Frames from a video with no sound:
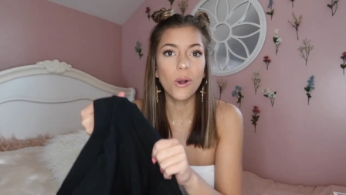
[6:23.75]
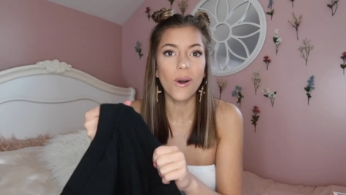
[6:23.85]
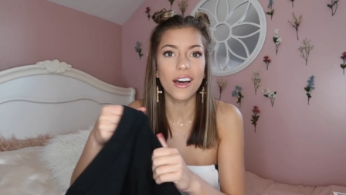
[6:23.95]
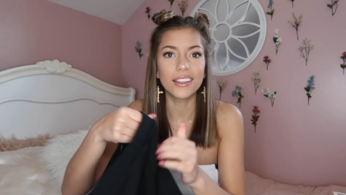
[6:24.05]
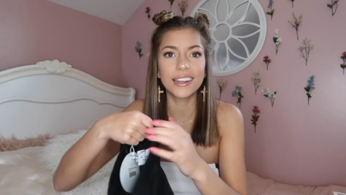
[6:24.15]

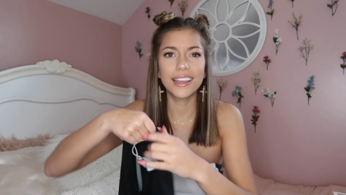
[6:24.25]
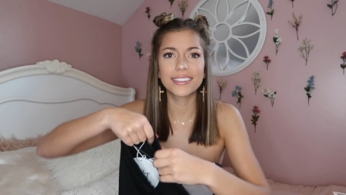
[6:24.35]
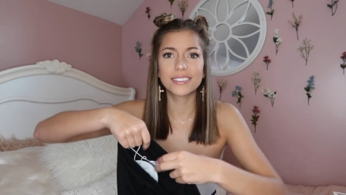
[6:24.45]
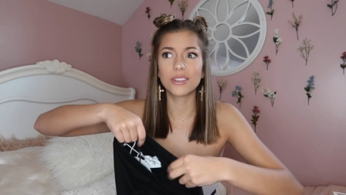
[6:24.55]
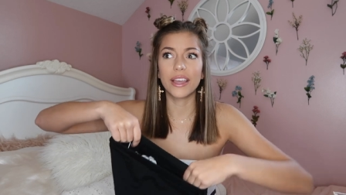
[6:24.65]
quality,
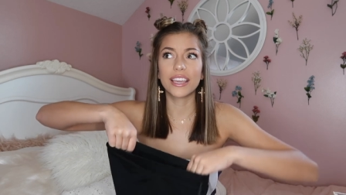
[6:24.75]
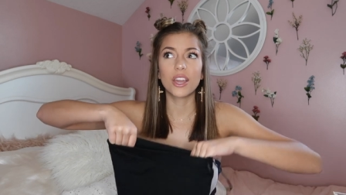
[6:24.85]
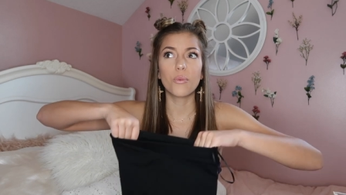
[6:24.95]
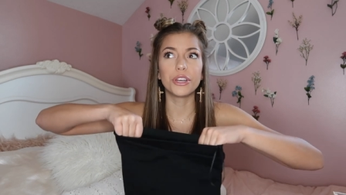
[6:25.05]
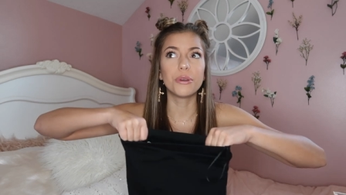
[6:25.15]
and so
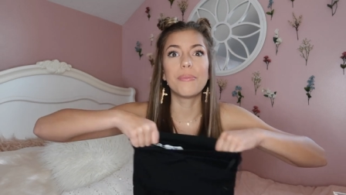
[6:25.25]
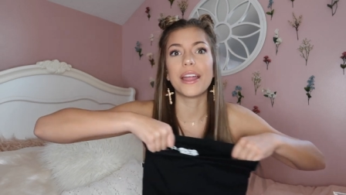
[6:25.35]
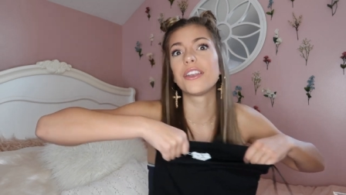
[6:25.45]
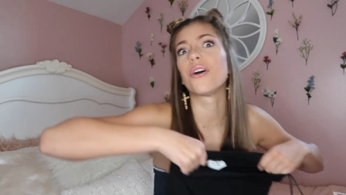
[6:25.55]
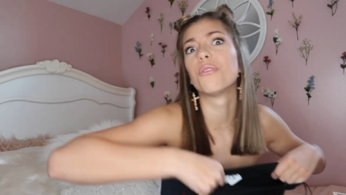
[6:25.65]
like when you
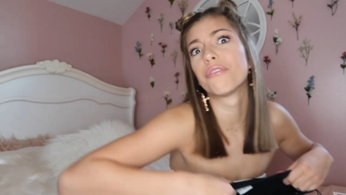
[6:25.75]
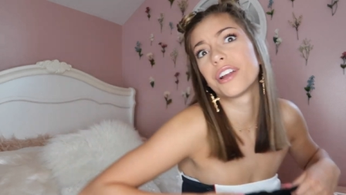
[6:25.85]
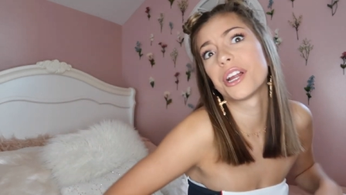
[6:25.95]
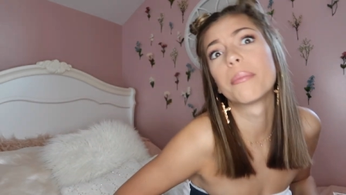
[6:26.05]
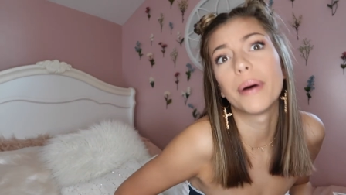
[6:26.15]
bend
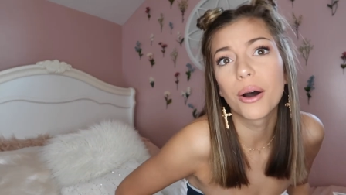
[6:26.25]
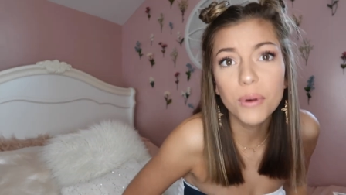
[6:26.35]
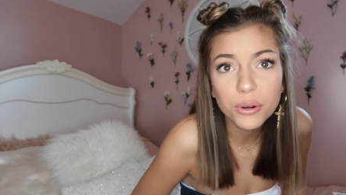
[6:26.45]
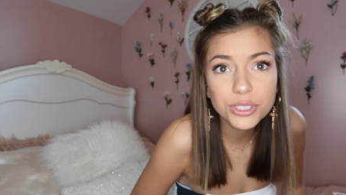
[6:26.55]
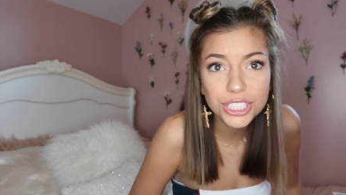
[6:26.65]
over your butt
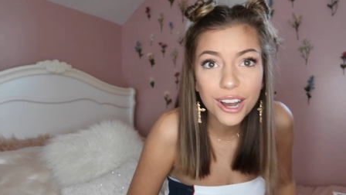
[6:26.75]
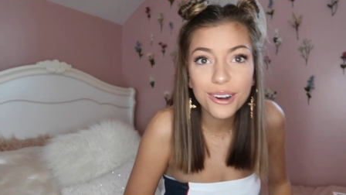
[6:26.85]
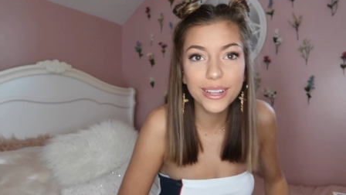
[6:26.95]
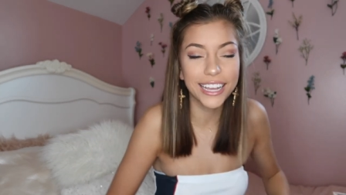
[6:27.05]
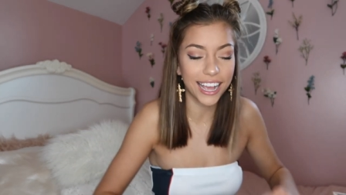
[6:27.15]
won't
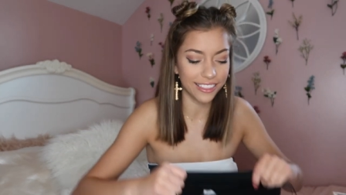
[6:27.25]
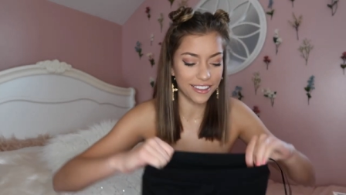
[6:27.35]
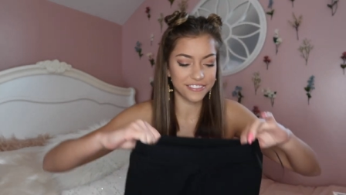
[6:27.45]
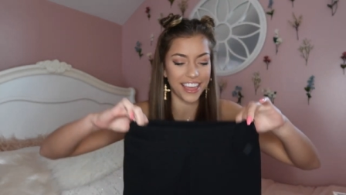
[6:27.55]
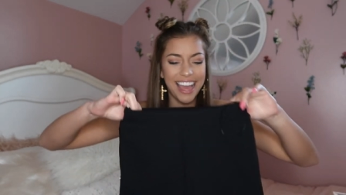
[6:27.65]
show. Like I
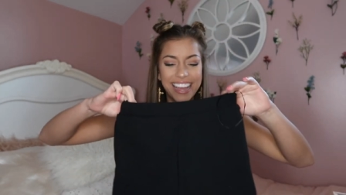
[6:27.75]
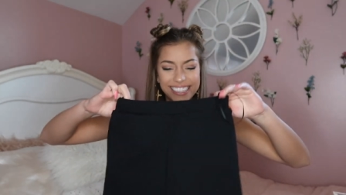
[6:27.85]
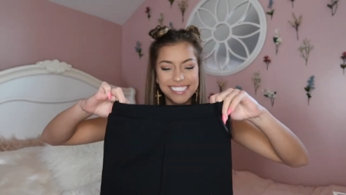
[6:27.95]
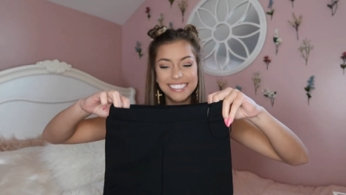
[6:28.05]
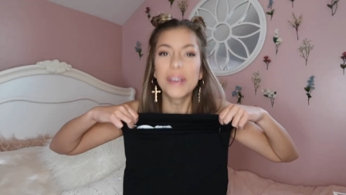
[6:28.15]
love
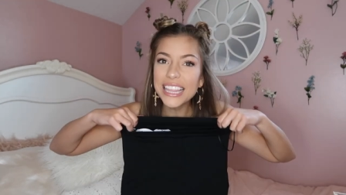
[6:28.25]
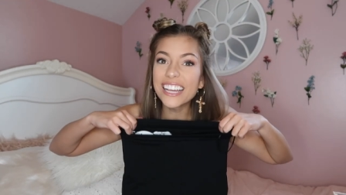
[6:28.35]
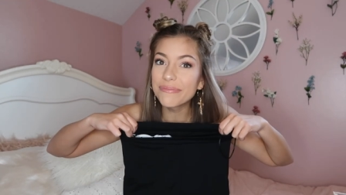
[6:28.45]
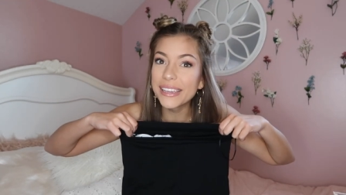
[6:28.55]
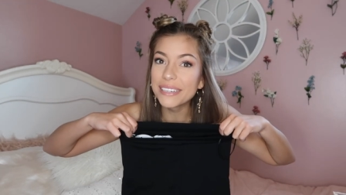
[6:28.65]
that. We
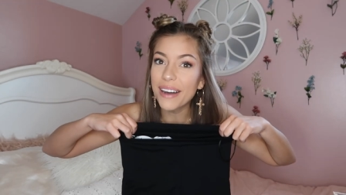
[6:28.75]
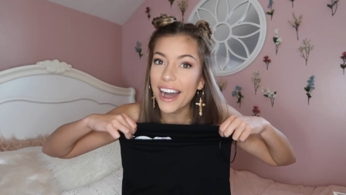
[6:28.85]
love being